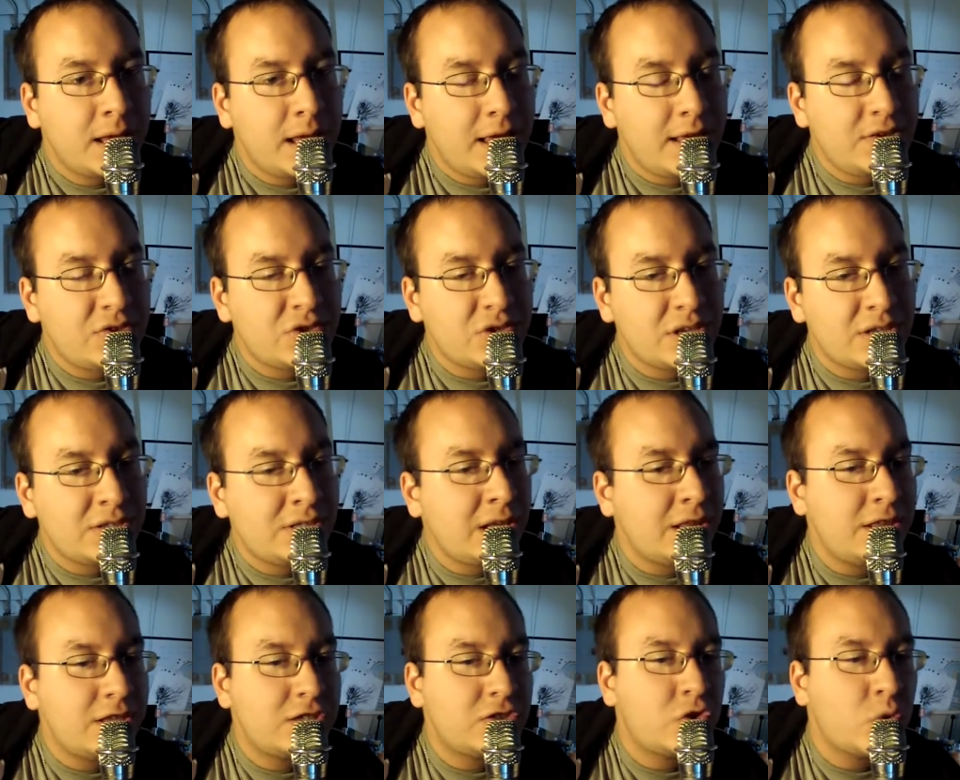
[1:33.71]
is
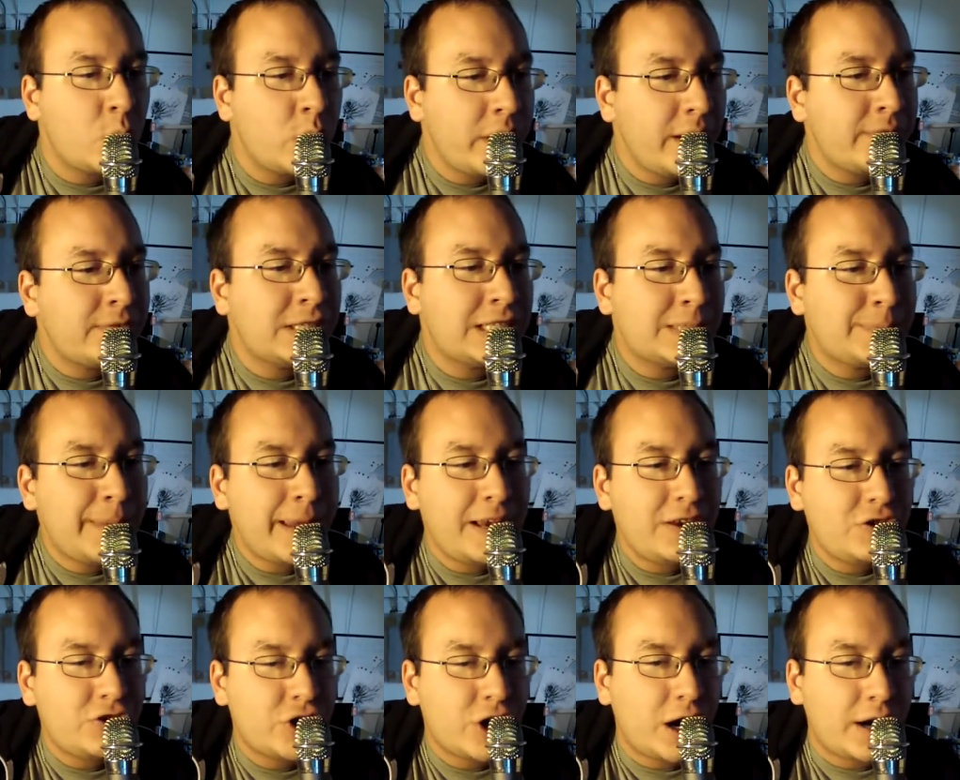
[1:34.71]
instead the story of the
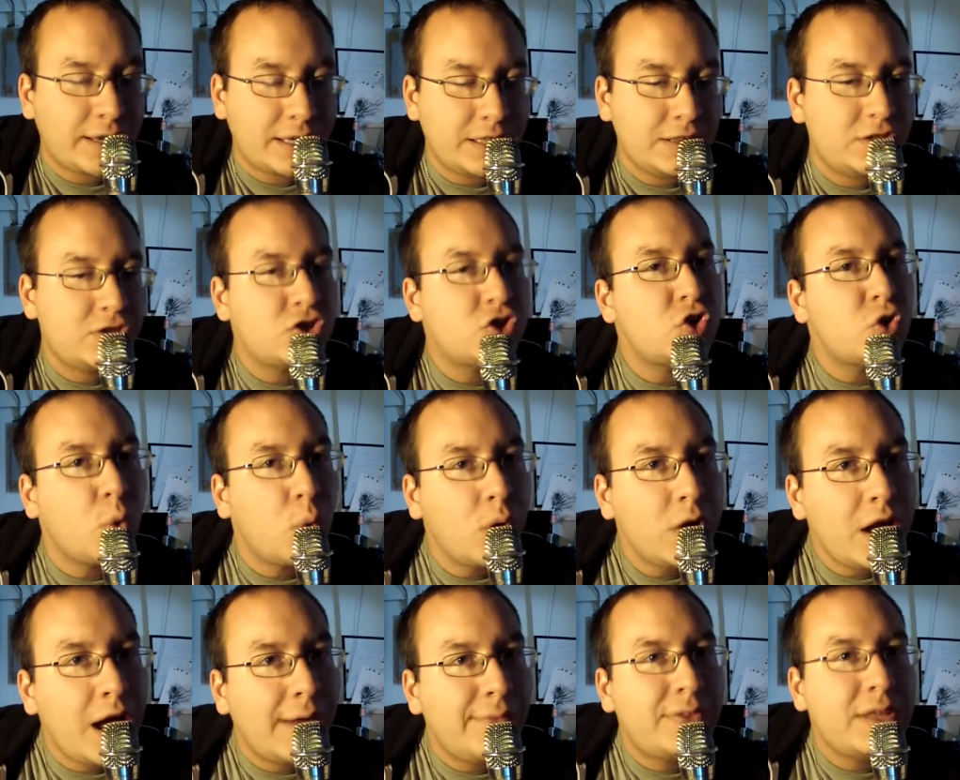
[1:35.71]
space jockey, the
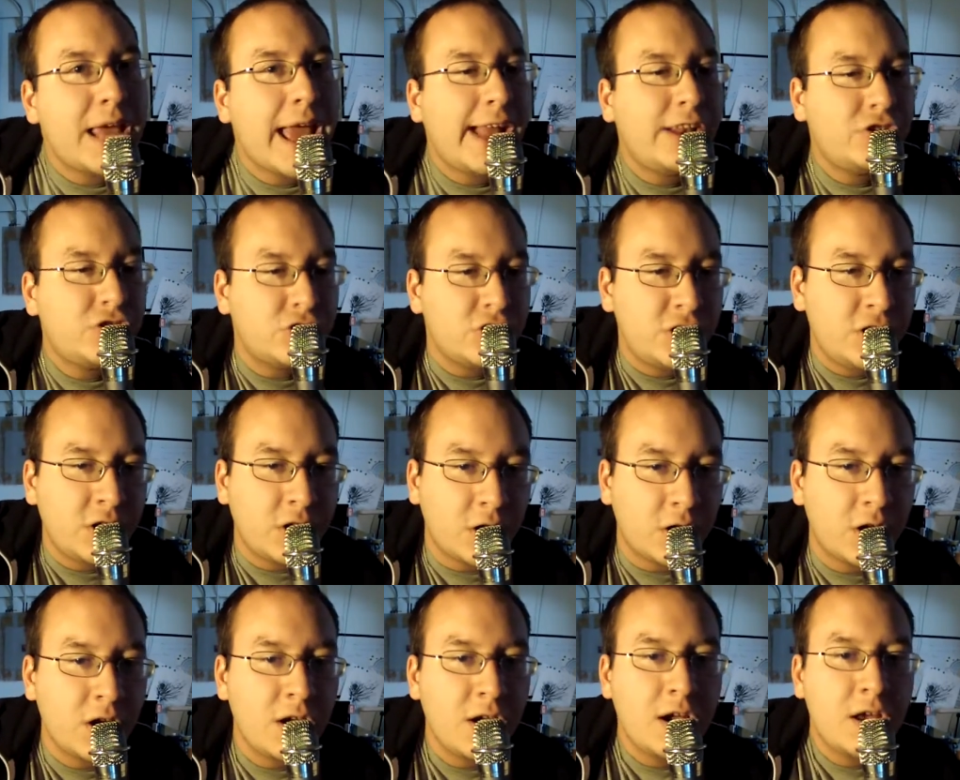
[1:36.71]
story of the
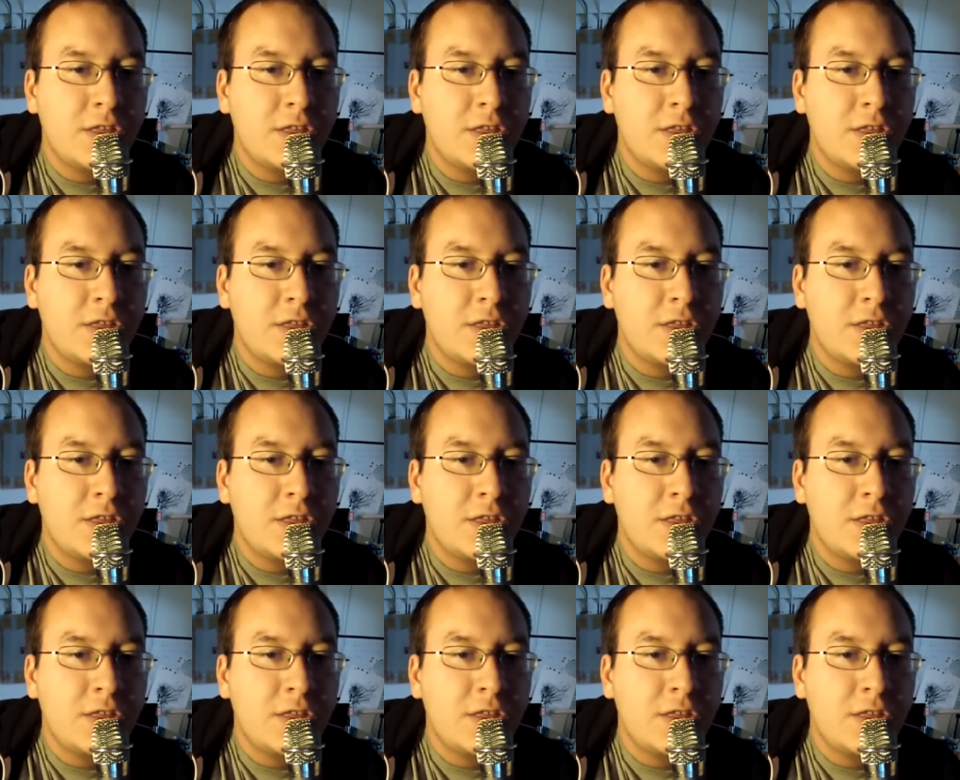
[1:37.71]
engineer,